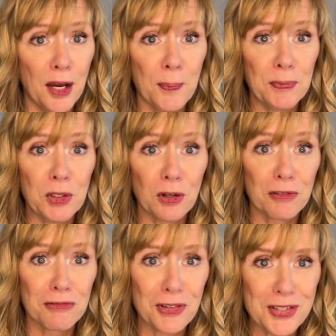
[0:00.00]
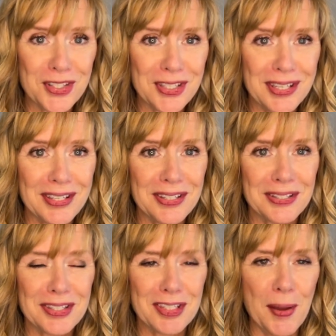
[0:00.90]
your first
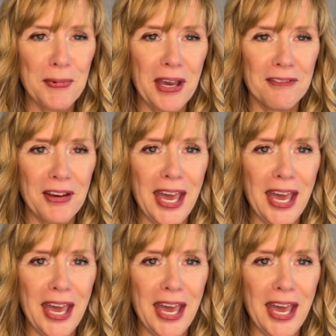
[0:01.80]
step of